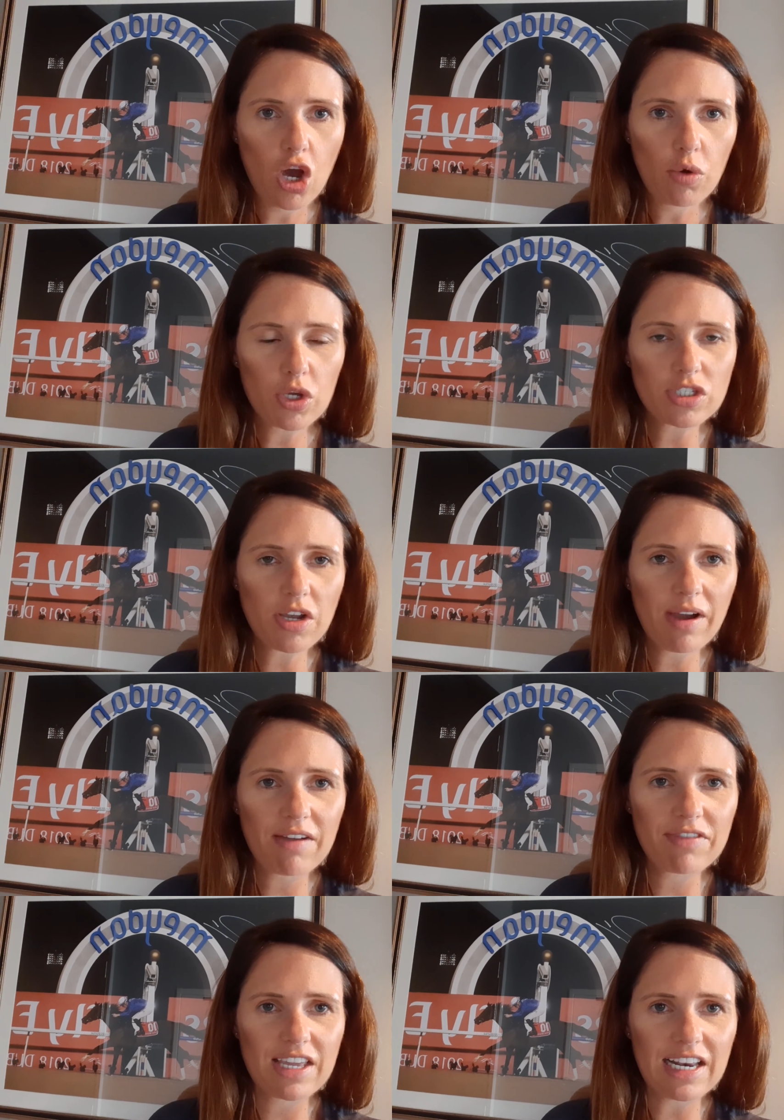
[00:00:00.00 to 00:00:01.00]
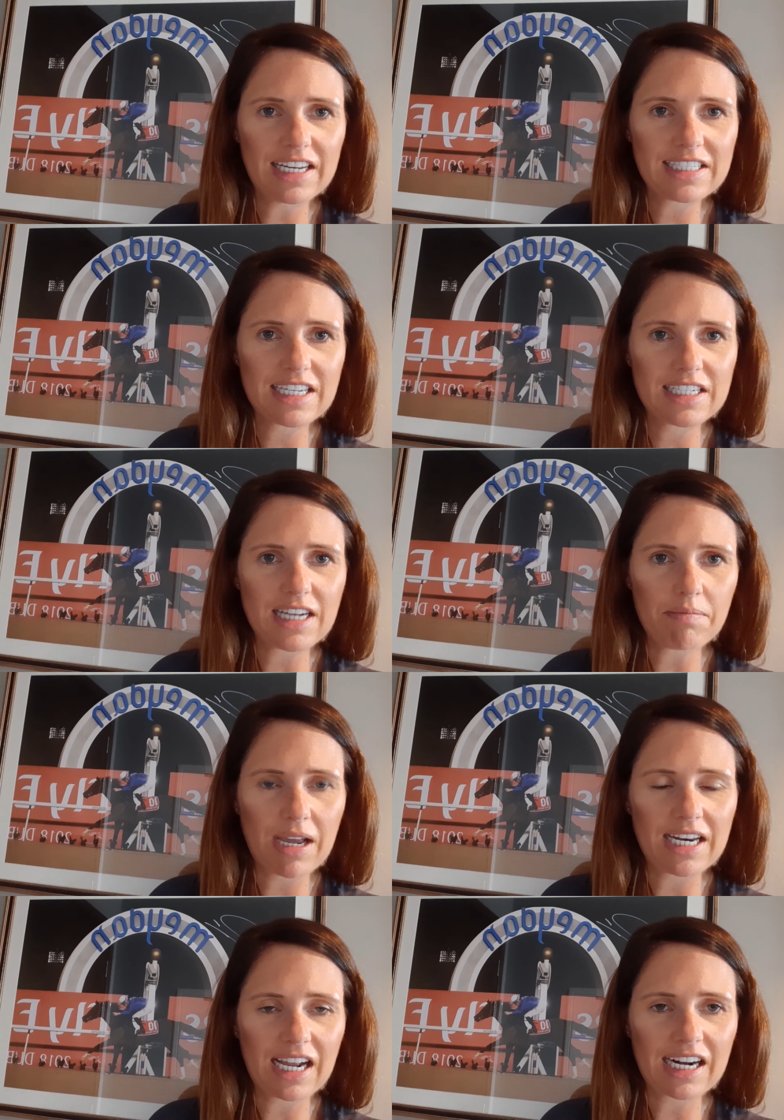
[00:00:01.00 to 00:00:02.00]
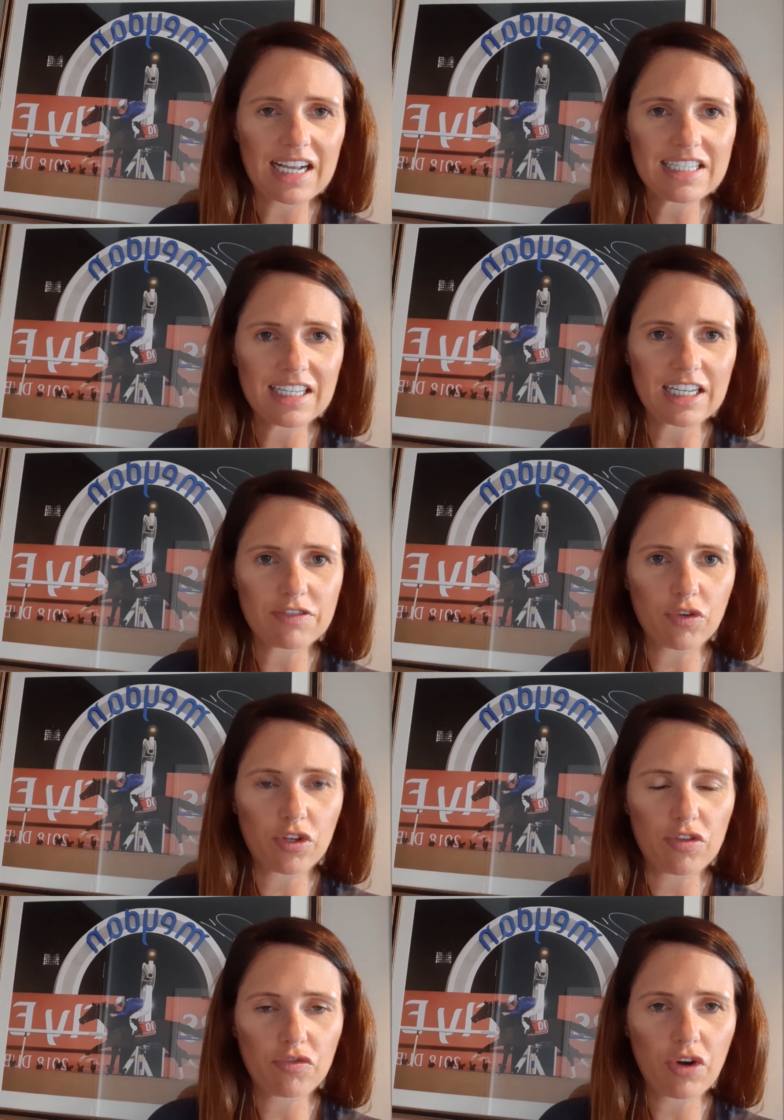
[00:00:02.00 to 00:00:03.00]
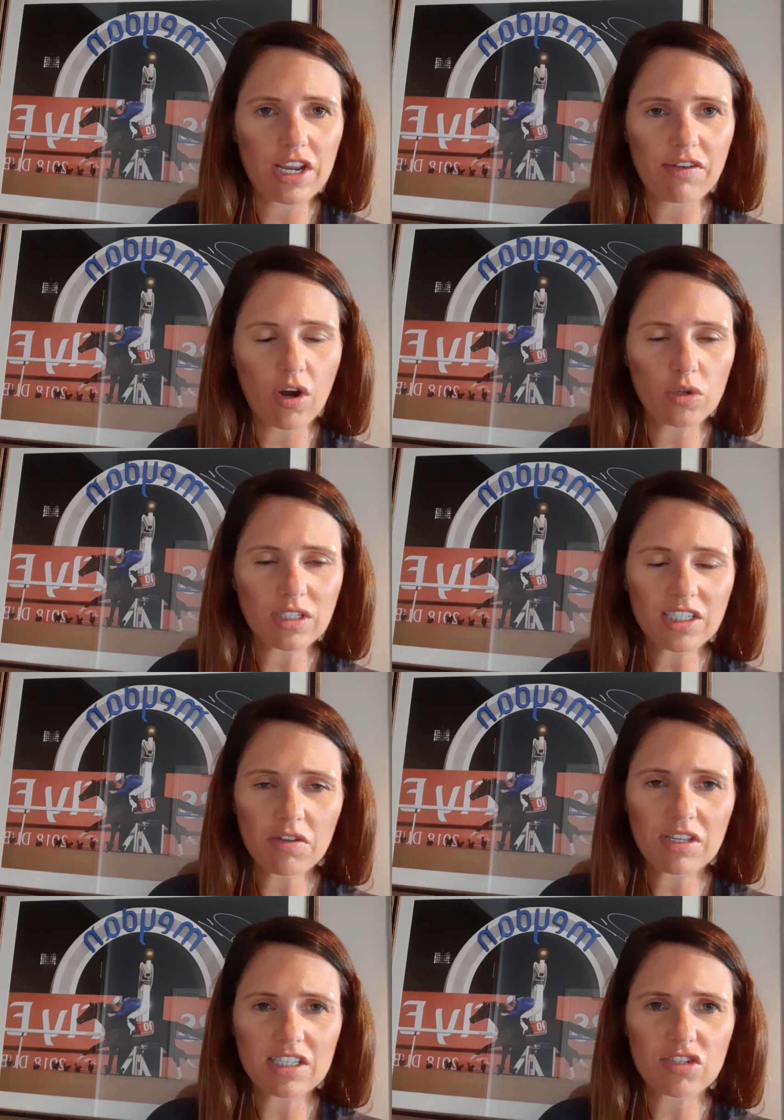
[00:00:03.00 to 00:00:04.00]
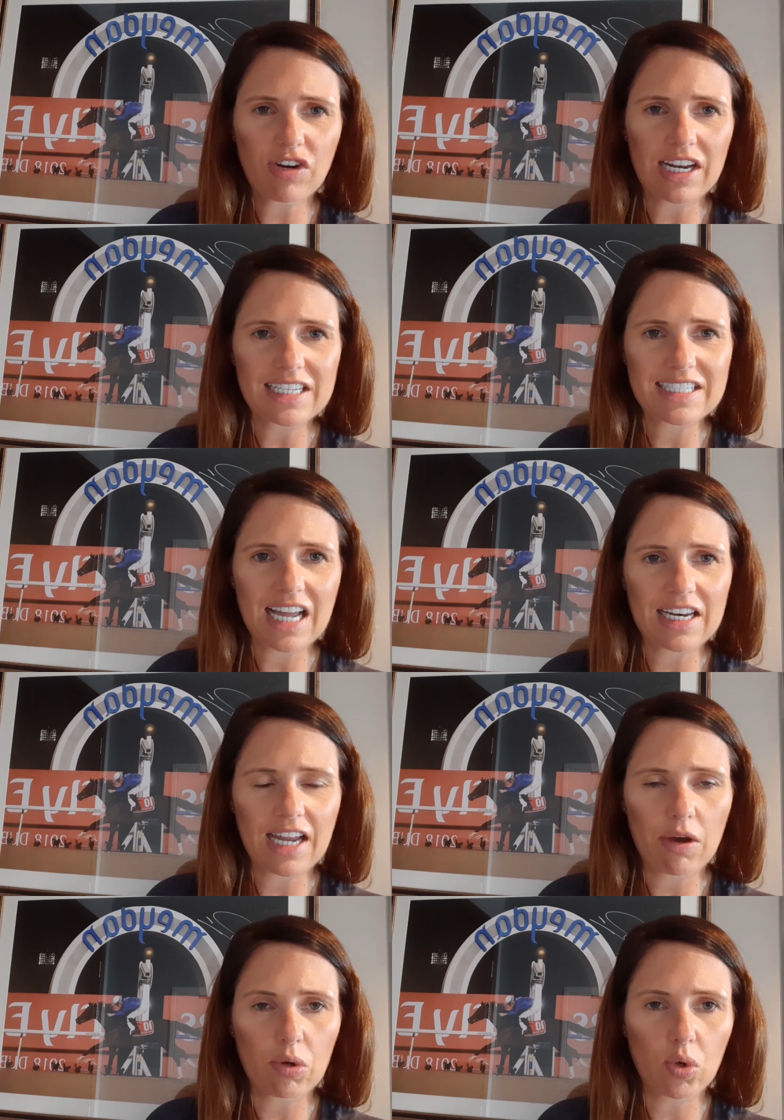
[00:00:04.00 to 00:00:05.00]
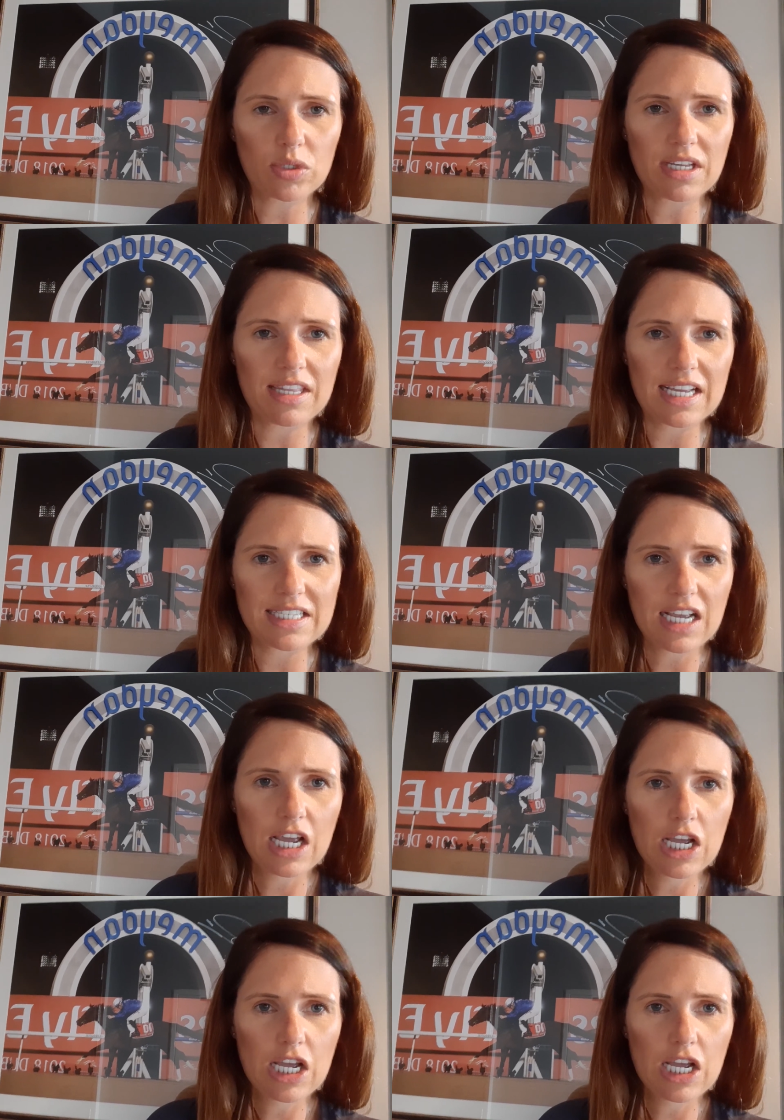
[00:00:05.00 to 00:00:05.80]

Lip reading: We also have the listed Meydan Classic, that's for the three-year-olds. I don't think this is really a standout horse in this,